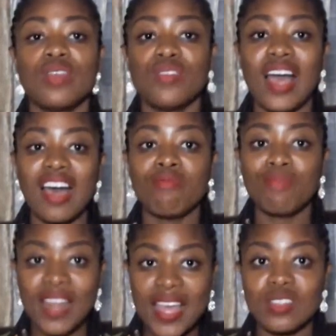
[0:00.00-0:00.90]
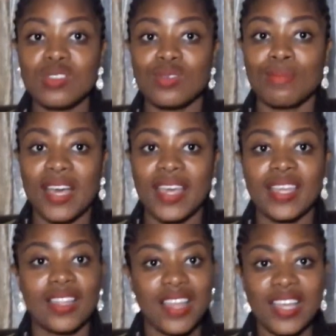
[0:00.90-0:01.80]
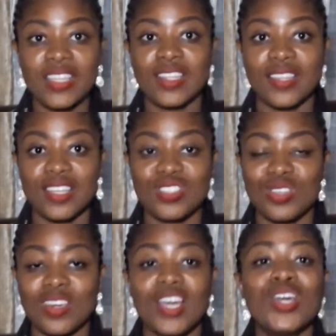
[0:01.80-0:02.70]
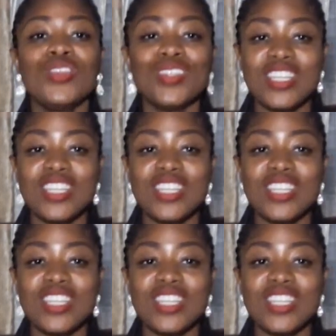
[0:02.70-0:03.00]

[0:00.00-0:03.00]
If you have plans to buy a land in Nigeria,